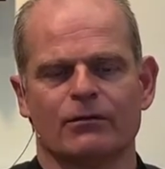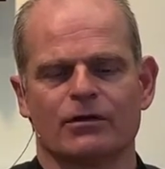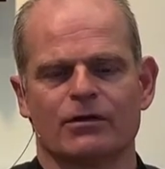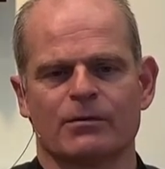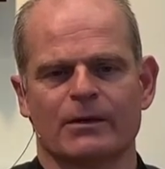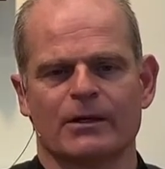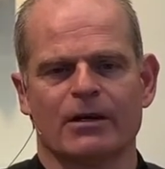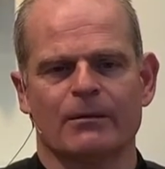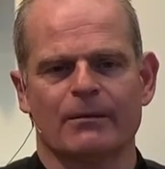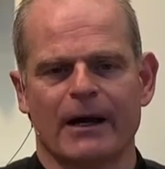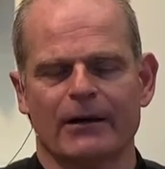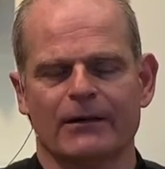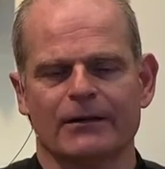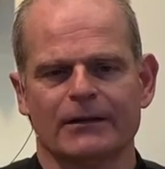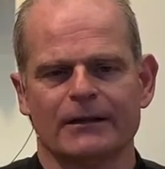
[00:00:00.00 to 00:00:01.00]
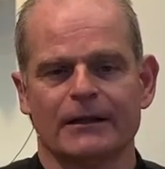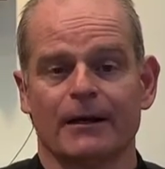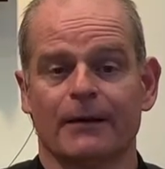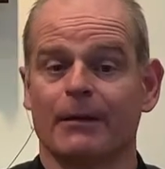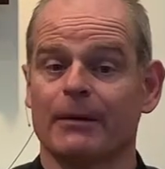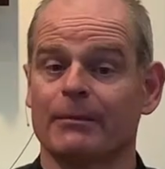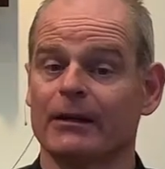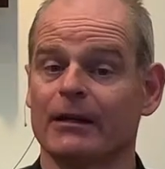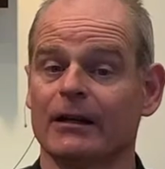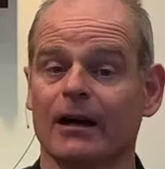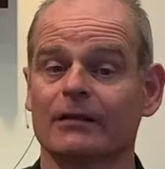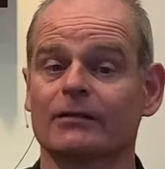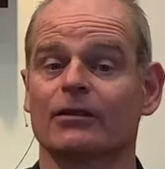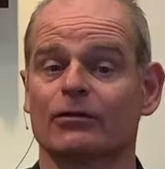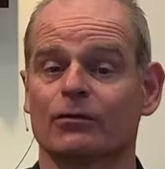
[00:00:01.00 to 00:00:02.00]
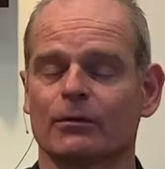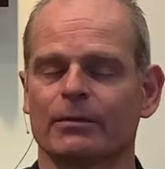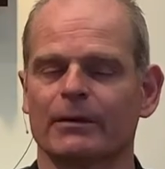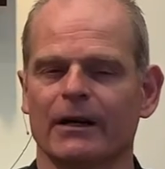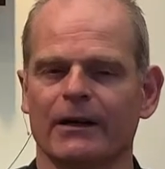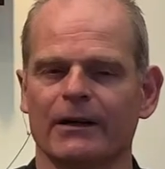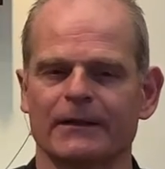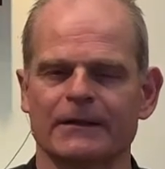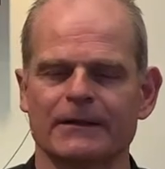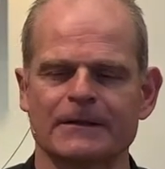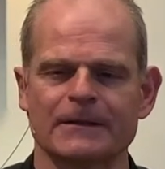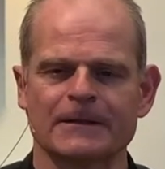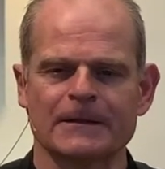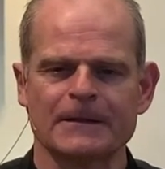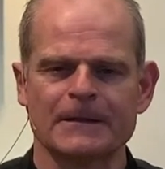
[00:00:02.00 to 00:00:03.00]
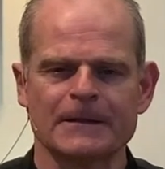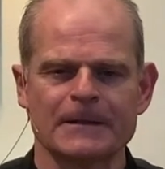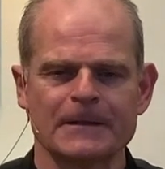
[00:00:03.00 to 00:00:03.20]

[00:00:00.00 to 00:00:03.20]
once we come out, and maybe lock the door behind us.